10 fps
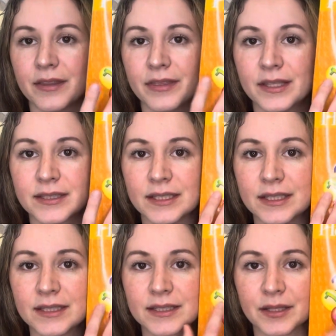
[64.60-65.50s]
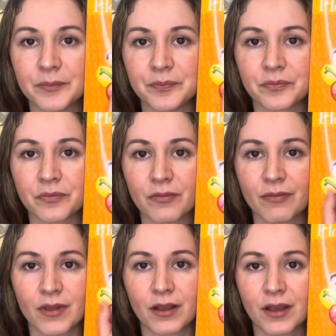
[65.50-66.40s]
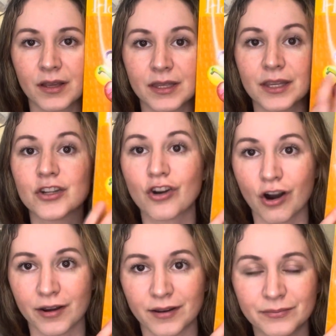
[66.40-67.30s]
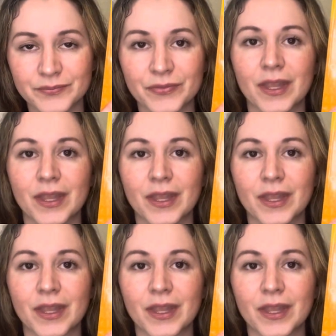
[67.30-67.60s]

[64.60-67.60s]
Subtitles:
This is kindergarten.